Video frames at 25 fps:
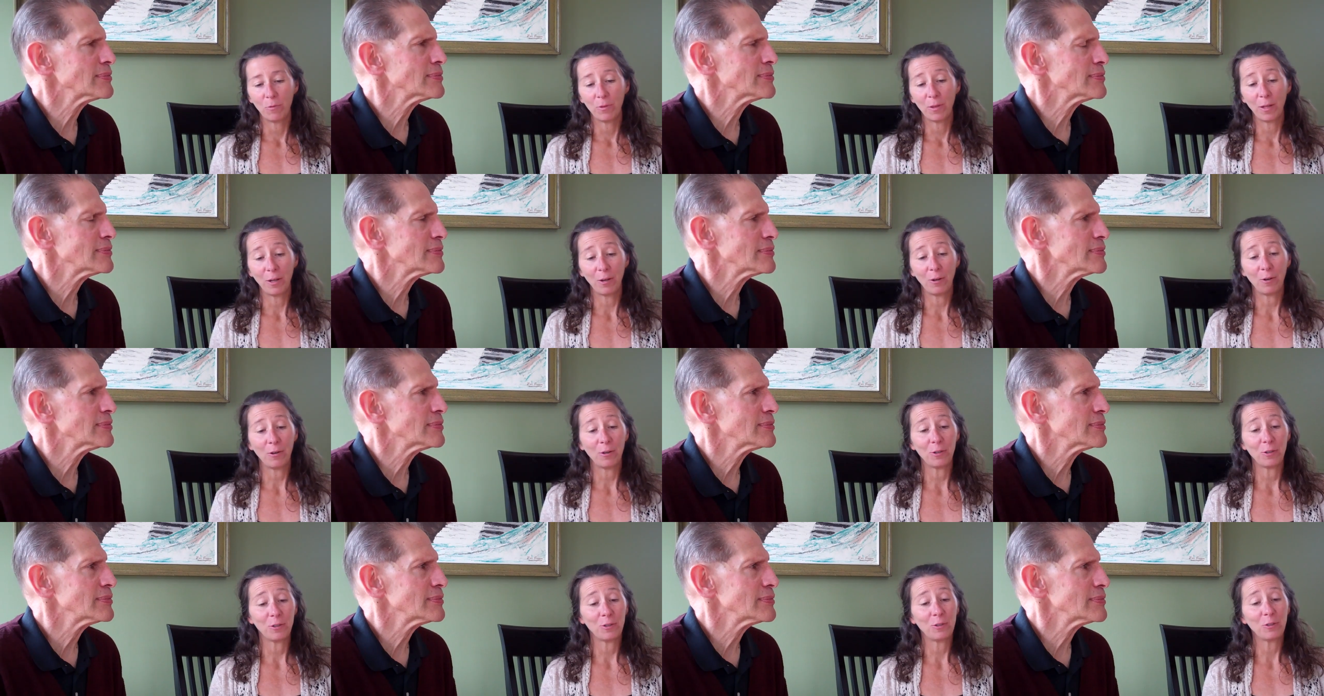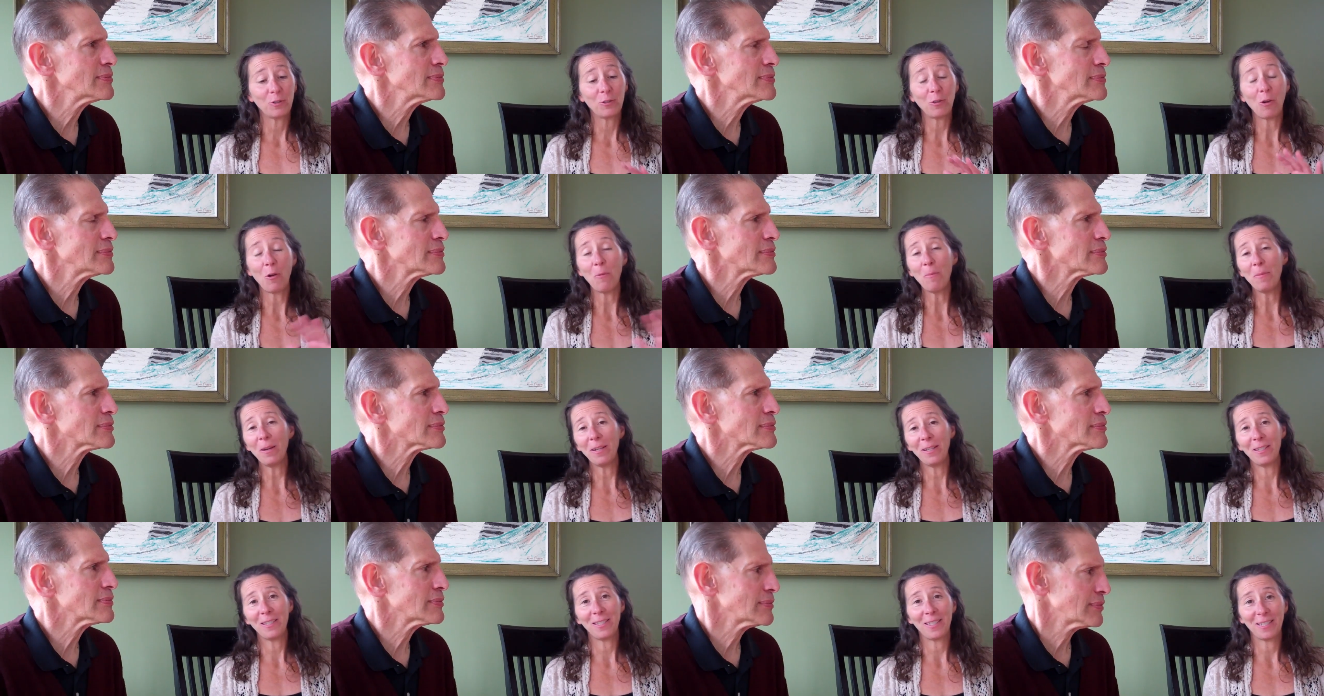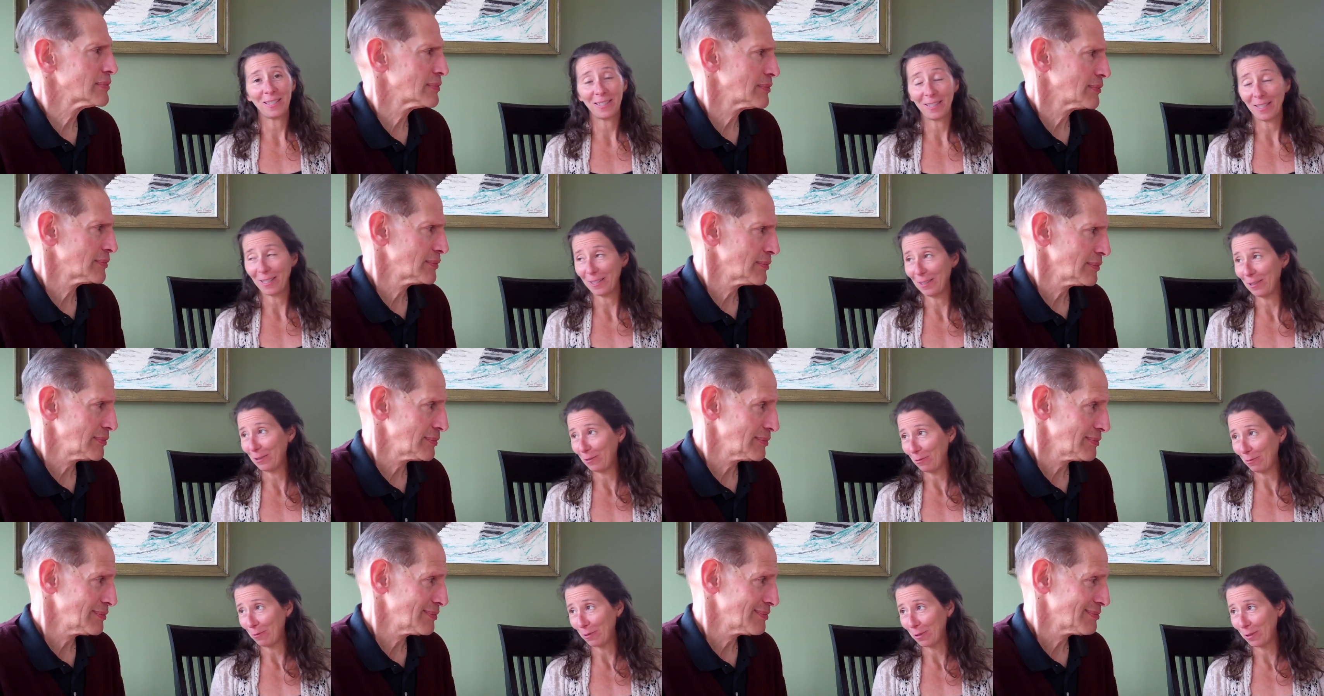Speaker 1: there are so many
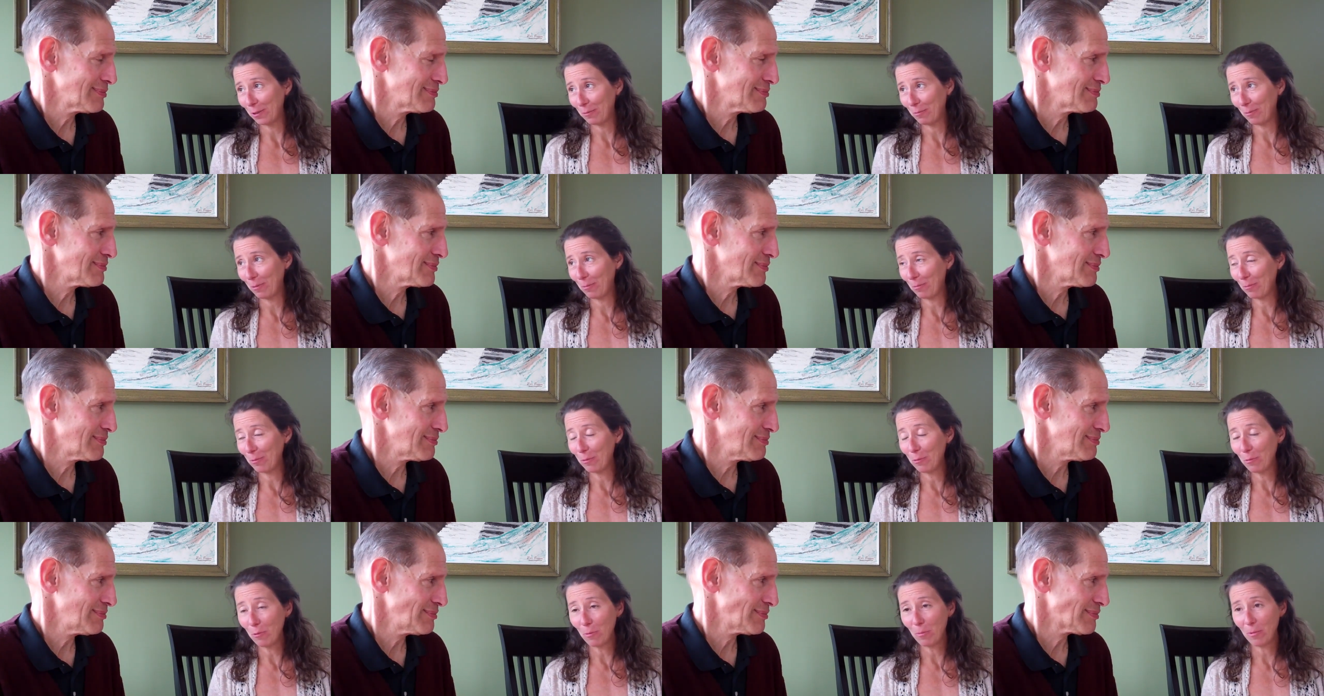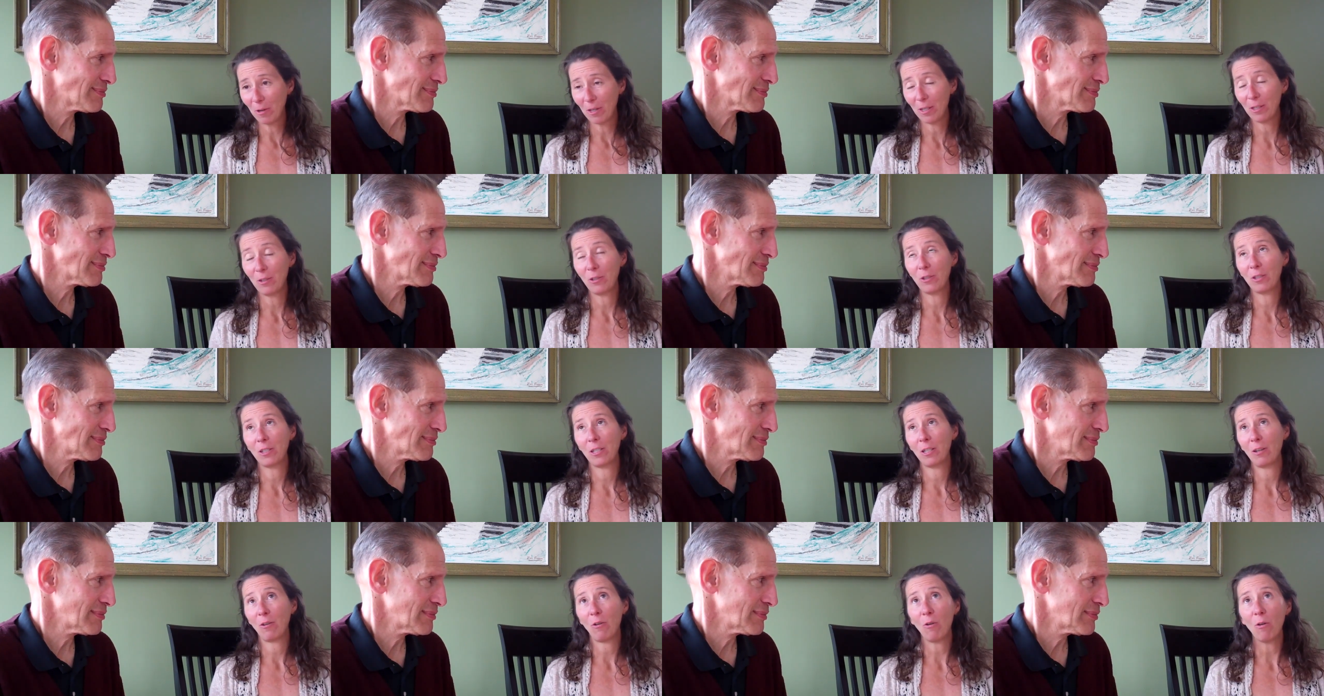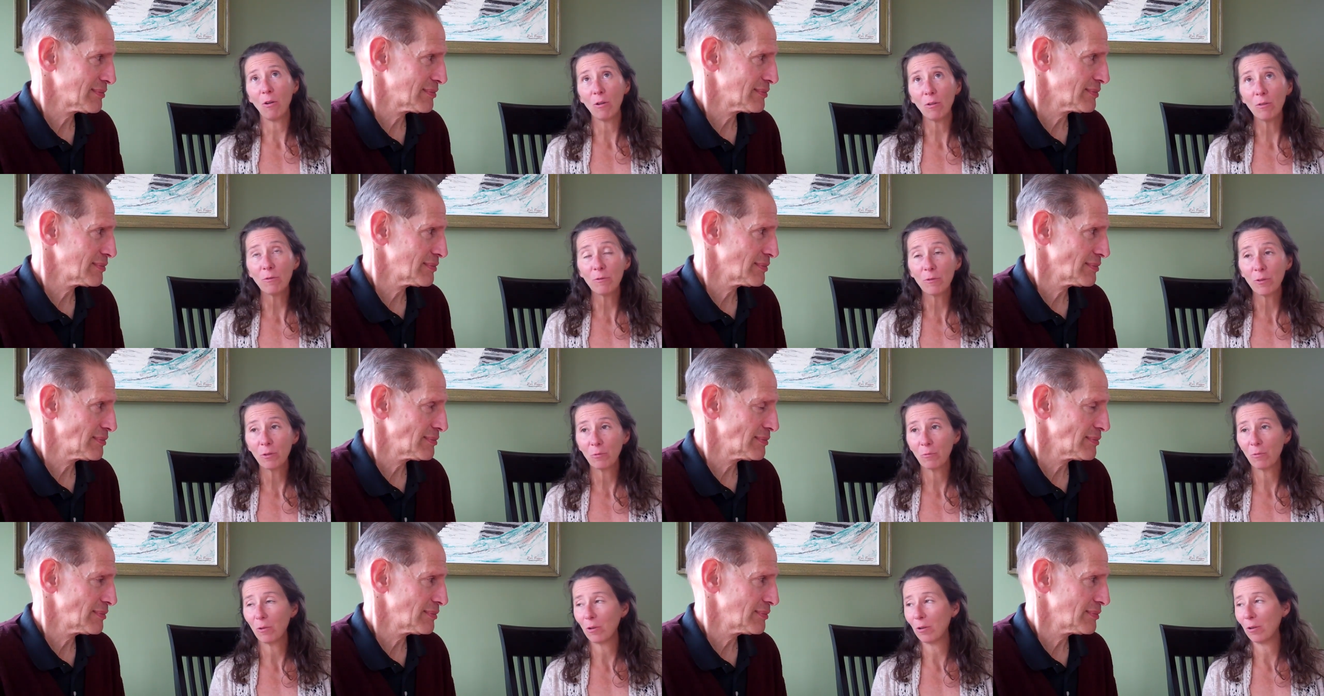success stories with renewable energy all over
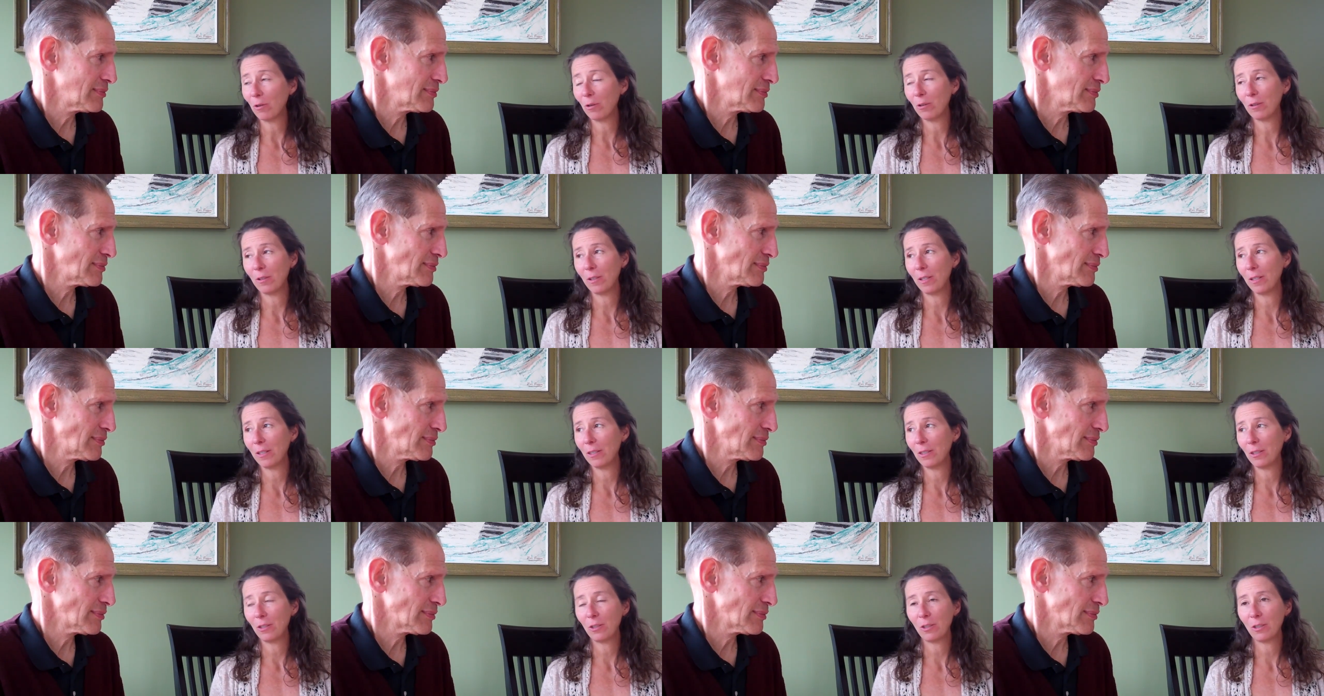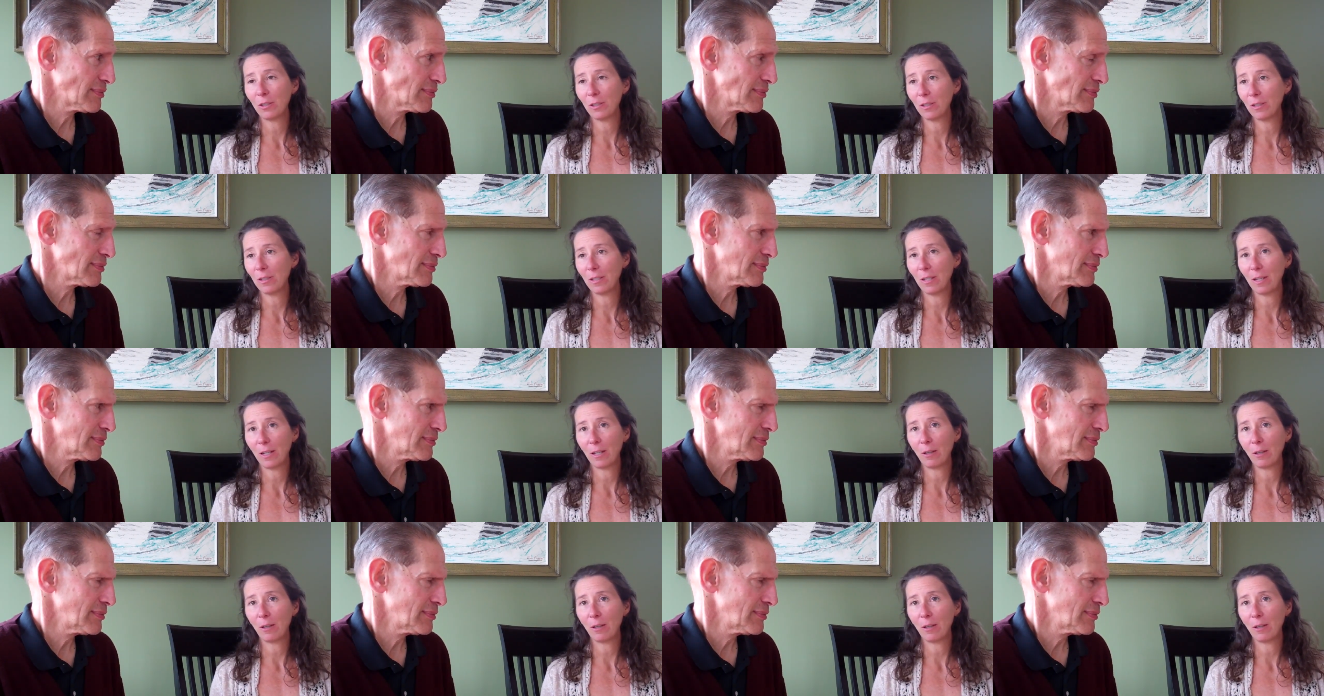the world. It's just